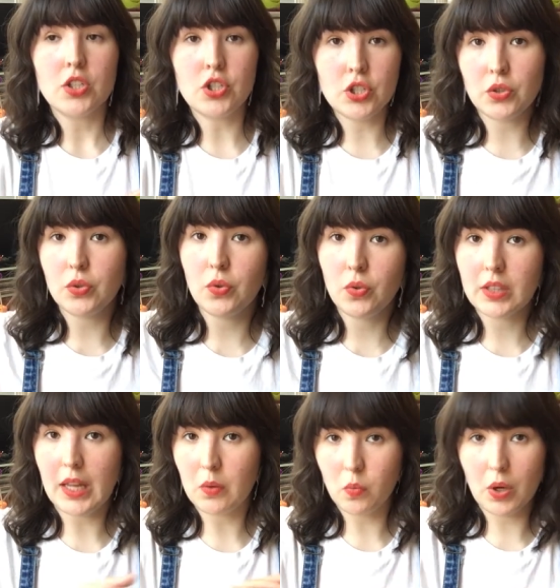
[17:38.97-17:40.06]
do
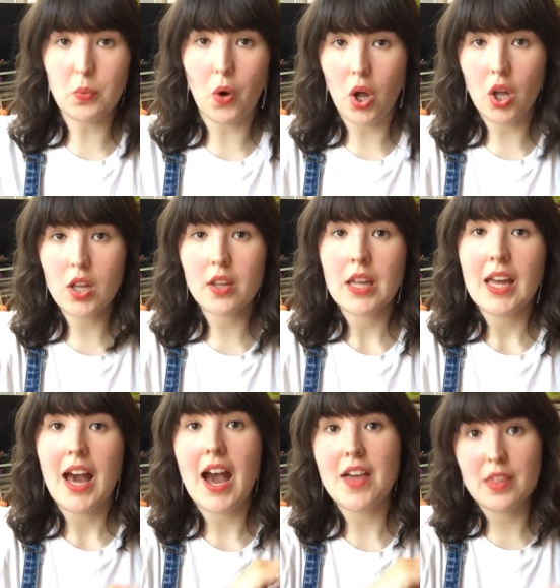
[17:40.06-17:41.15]
like one wall
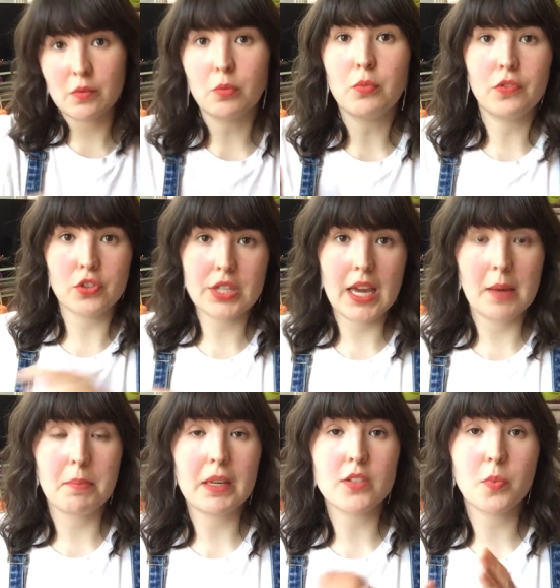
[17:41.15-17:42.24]
and then remove your
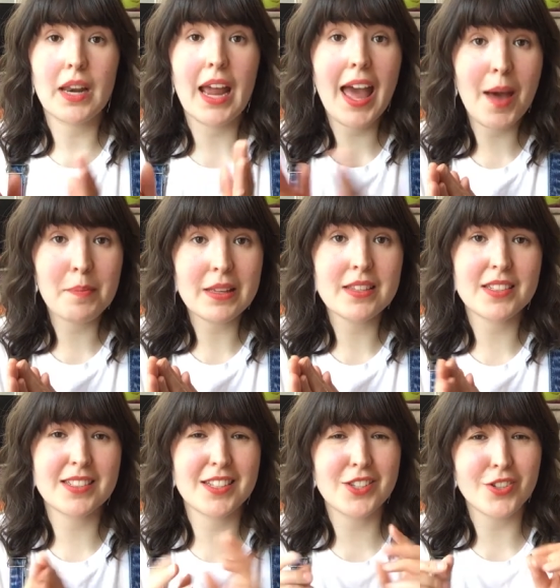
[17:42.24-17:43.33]
tape, because what happens
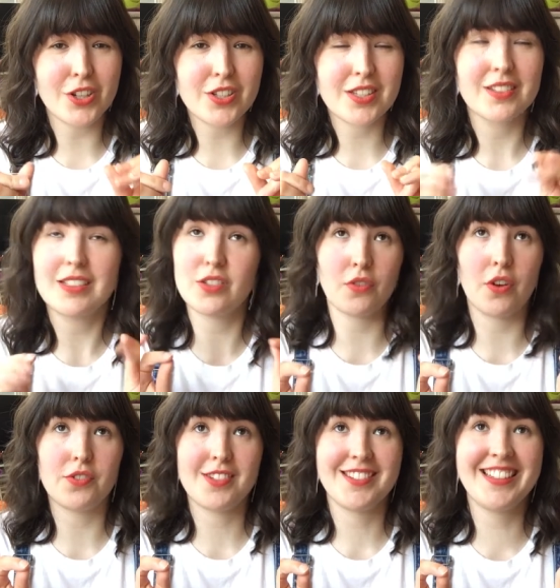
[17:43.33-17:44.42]
is it's gross. It's
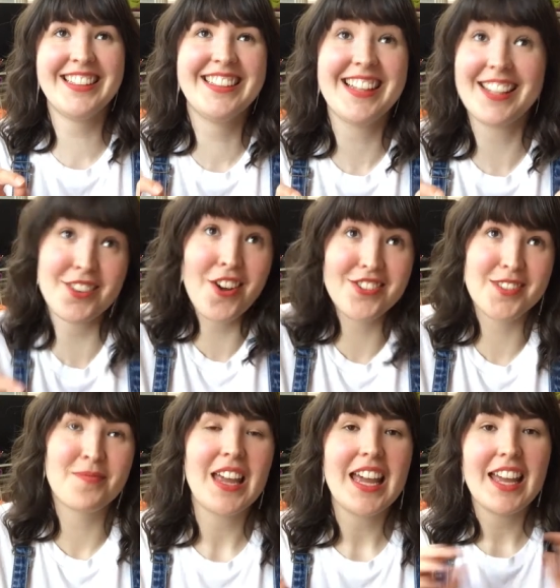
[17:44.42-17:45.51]
gross.
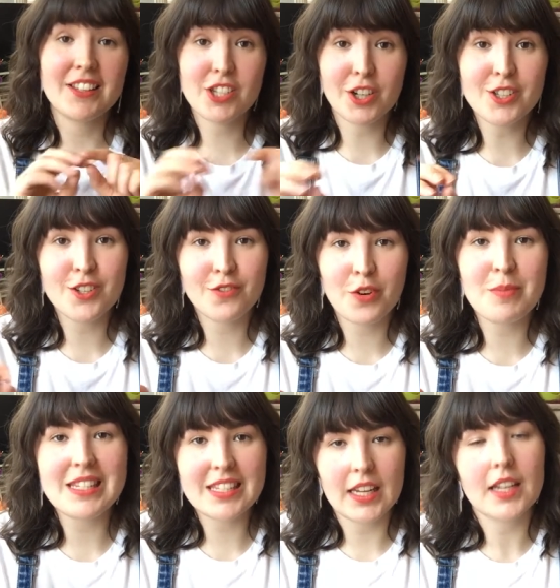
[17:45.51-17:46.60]
It starts to form
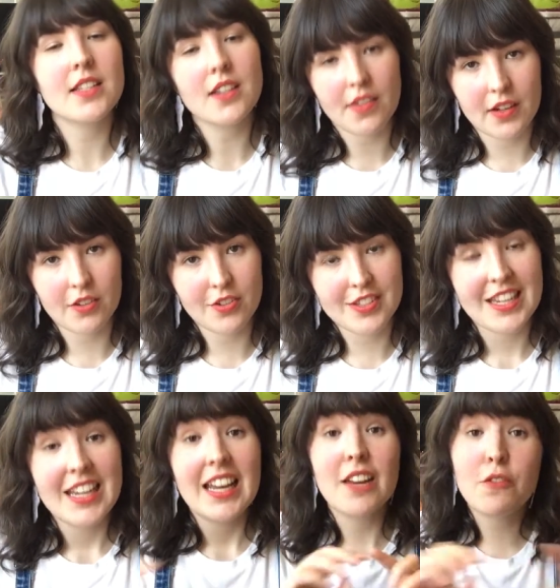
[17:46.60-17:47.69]
a skin. It's not that gross.
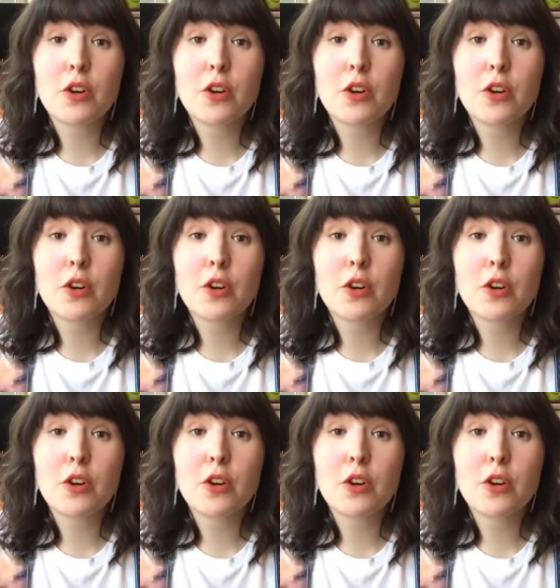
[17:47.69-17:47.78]
It